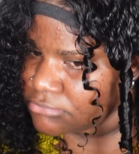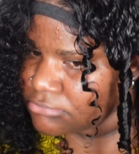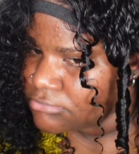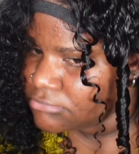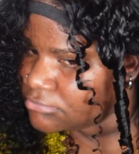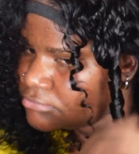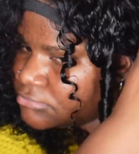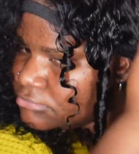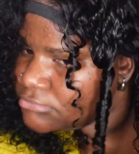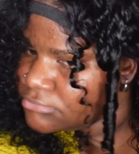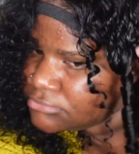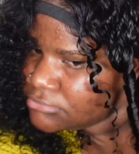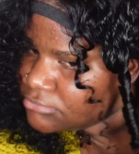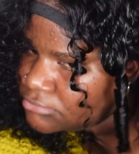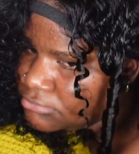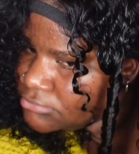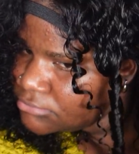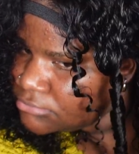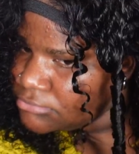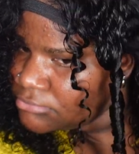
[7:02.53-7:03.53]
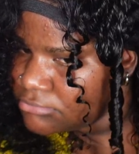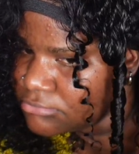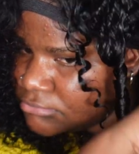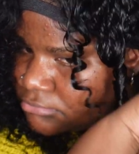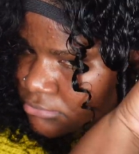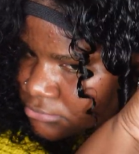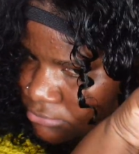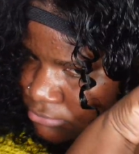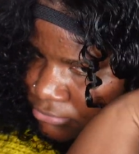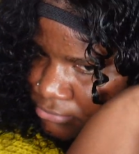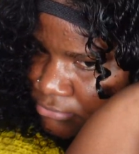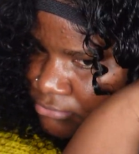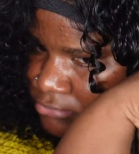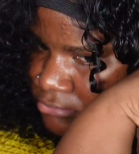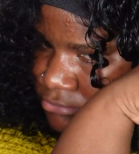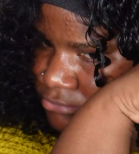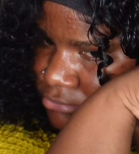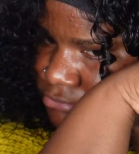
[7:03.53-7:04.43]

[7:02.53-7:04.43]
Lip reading: with some oil on my fingers.